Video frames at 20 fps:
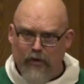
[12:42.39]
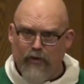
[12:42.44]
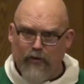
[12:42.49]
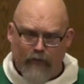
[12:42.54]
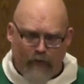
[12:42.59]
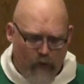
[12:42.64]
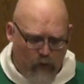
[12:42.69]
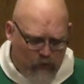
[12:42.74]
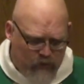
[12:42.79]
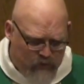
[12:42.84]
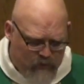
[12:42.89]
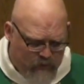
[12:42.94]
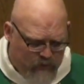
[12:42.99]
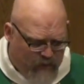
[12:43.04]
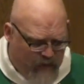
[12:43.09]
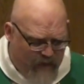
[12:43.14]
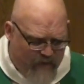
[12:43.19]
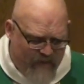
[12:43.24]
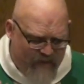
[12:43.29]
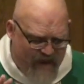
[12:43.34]
your
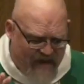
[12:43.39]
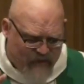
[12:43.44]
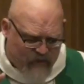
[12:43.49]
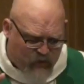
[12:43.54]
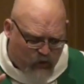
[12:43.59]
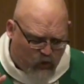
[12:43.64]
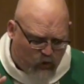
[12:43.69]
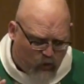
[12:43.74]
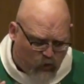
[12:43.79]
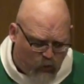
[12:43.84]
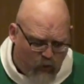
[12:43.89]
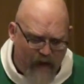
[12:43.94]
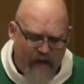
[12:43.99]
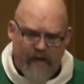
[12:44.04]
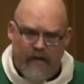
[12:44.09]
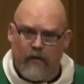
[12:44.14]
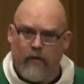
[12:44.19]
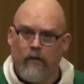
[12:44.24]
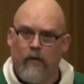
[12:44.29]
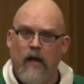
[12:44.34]
devotions, and that's
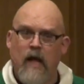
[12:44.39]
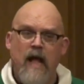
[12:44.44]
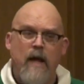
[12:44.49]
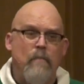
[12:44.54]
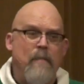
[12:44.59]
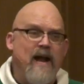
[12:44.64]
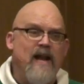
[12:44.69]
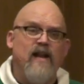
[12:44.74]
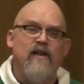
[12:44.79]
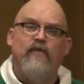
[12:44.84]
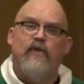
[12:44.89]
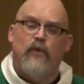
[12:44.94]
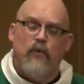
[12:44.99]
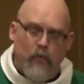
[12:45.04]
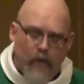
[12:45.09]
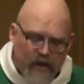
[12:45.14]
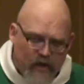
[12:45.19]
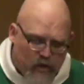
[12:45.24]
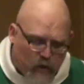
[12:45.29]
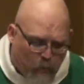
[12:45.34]
great. Many of you
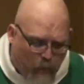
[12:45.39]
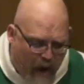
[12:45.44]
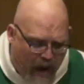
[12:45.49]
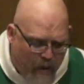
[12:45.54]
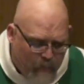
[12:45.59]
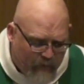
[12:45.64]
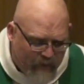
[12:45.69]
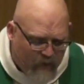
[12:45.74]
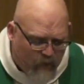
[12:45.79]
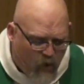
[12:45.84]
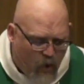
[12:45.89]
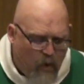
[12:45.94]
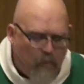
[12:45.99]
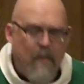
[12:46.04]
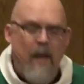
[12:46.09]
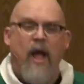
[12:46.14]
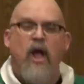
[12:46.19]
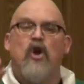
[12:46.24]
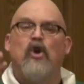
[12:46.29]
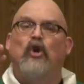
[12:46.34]
read your Bible at
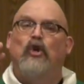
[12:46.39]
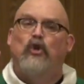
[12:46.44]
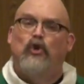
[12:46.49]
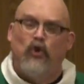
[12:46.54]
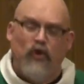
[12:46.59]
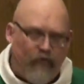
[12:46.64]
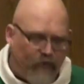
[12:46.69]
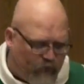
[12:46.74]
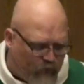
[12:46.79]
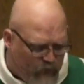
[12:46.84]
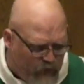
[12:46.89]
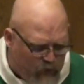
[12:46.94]
home. Good for